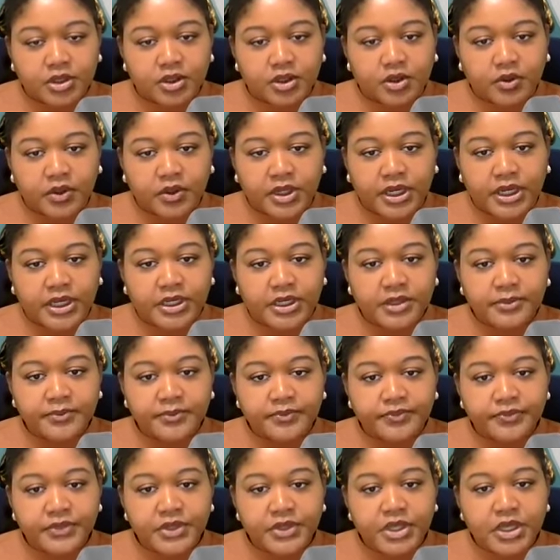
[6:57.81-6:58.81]
okay?
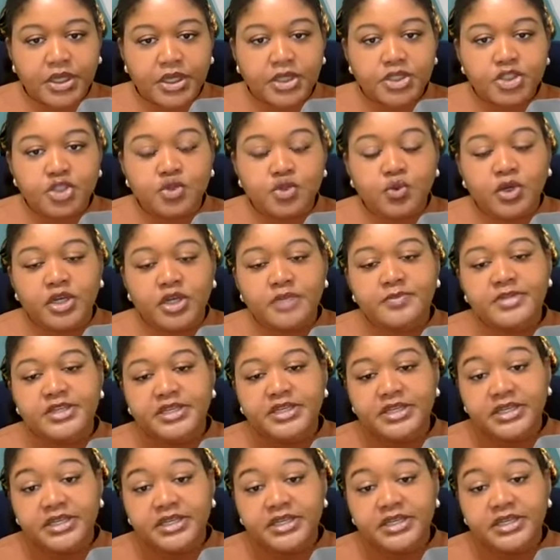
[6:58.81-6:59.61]
You want to be